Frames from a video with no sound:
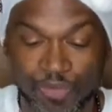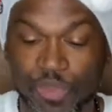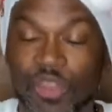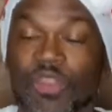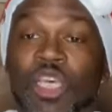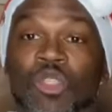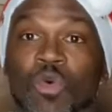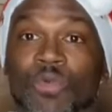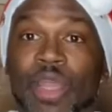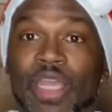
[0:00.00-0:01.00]
This one
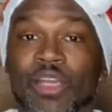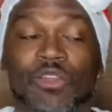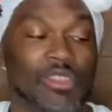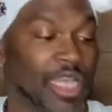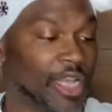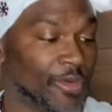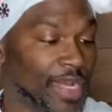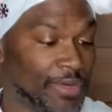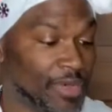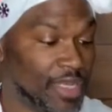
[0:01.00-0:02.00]
right here is decorated
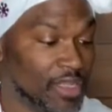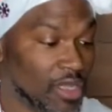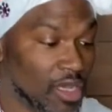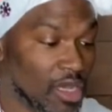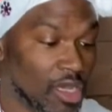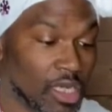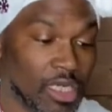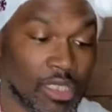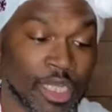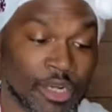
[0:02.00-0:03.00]
with
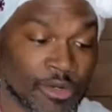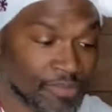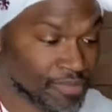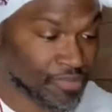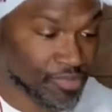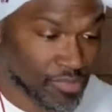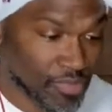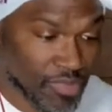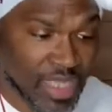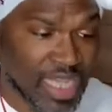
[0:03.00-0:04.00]
glitter.
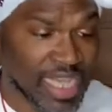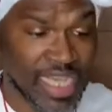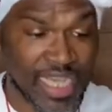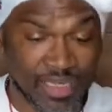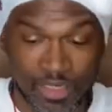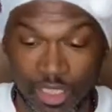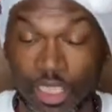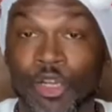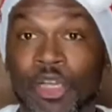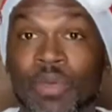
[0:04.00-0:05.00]
Again, glitter
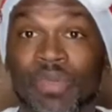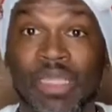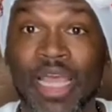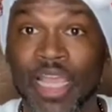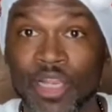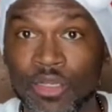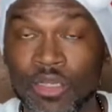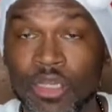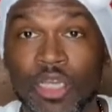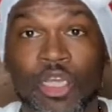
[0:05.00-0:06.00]
can be layered.
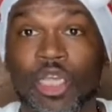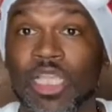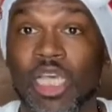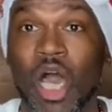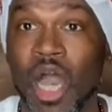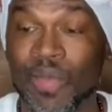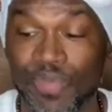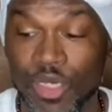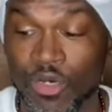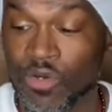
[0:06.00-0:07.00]
It's a hot
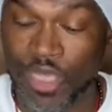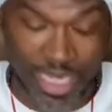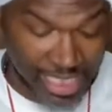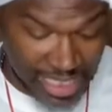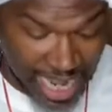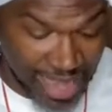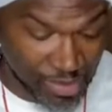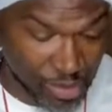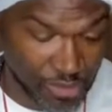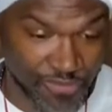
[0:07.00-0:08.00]
peel. It is an
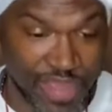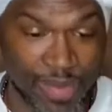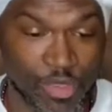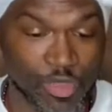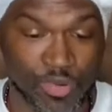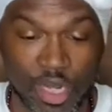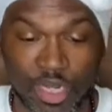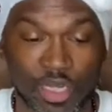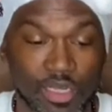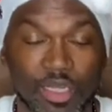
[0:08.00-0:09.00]
absolute fabulous product.
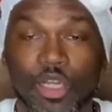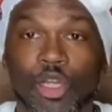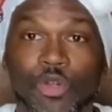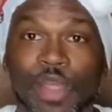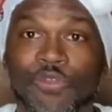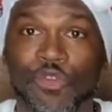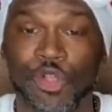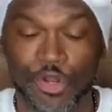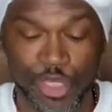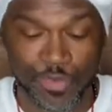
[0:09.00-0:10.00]
Great for your
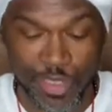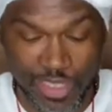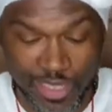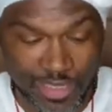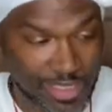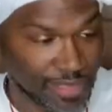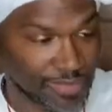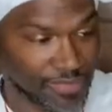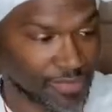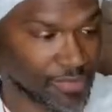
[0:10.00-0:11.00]
Christmas list.
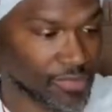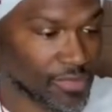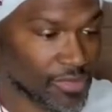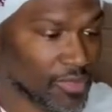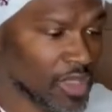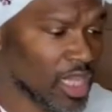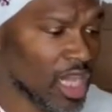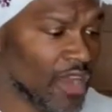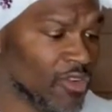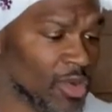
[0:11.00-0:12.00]
Cover
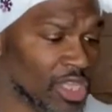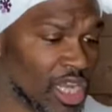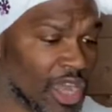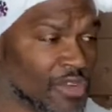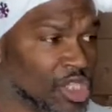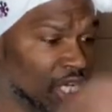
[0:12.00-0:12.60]
with the cover sheet.